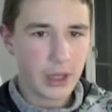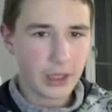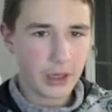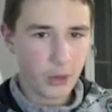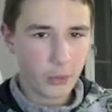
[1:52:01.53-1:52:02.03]

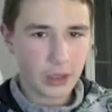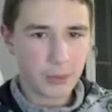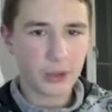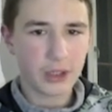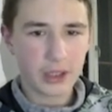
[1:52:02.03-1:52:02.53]
And now I win a
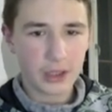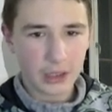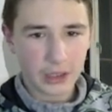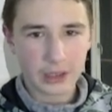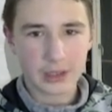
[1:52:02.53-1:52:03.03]
pawn, and then
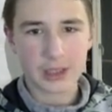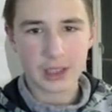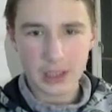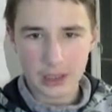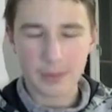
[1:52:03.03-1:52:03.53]
I cut his
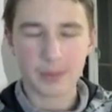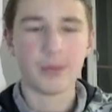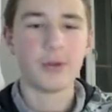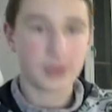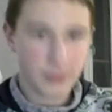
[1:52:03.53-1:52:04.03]
king, and I
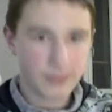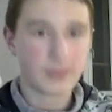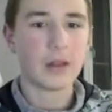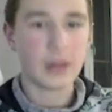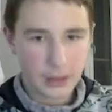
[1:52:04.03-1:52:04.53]
promote.
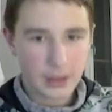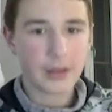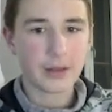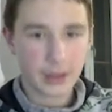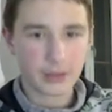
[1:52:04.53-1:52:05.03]

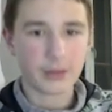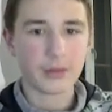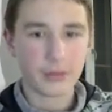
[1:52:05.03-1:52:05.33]
There you go.